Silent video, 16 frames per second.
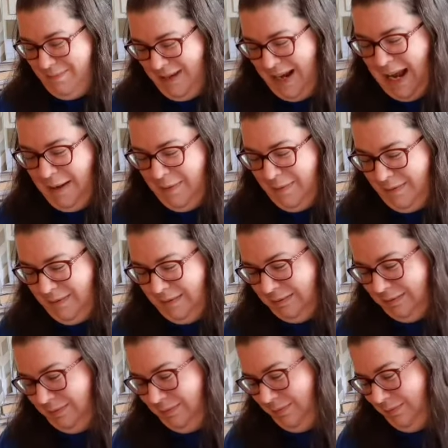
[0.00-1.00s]
Yeah.
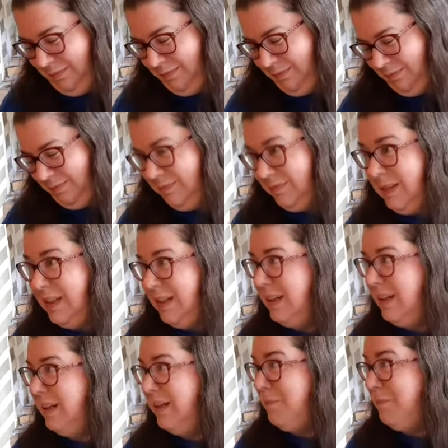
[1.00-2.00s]
They're fresh.
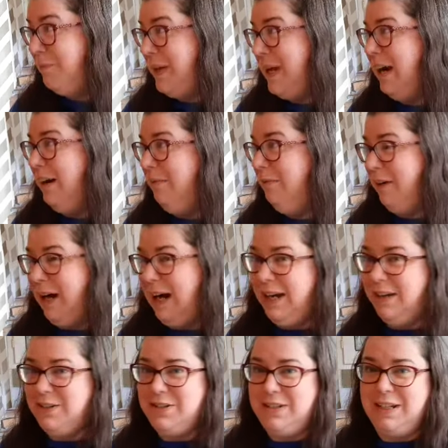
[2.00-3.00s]
They are
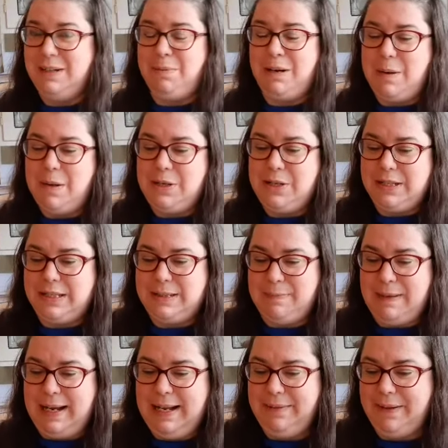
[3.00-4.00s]
fresh. They probably just
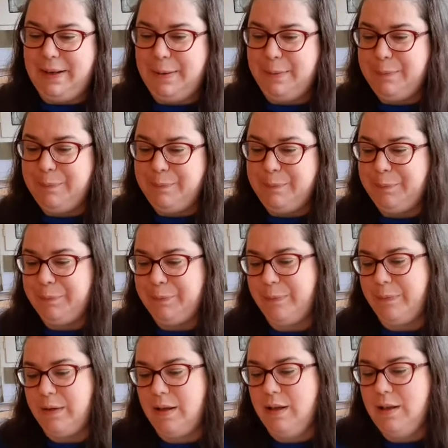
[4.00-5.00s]
made them.
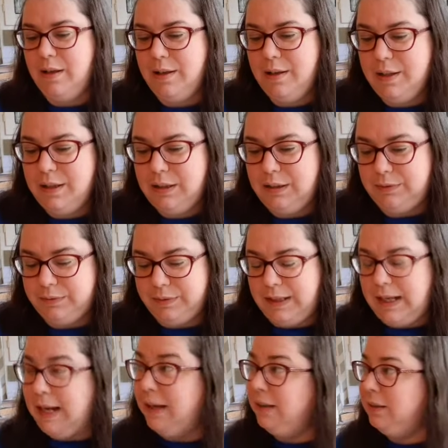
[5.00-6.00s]

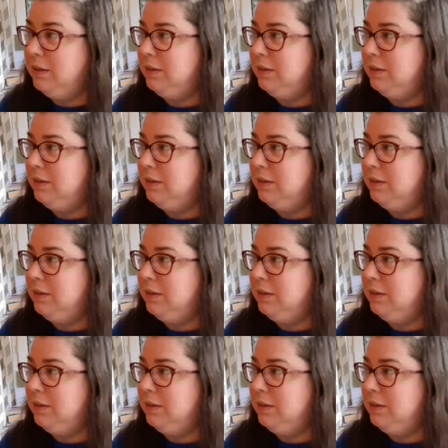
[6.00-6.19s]
Yeah.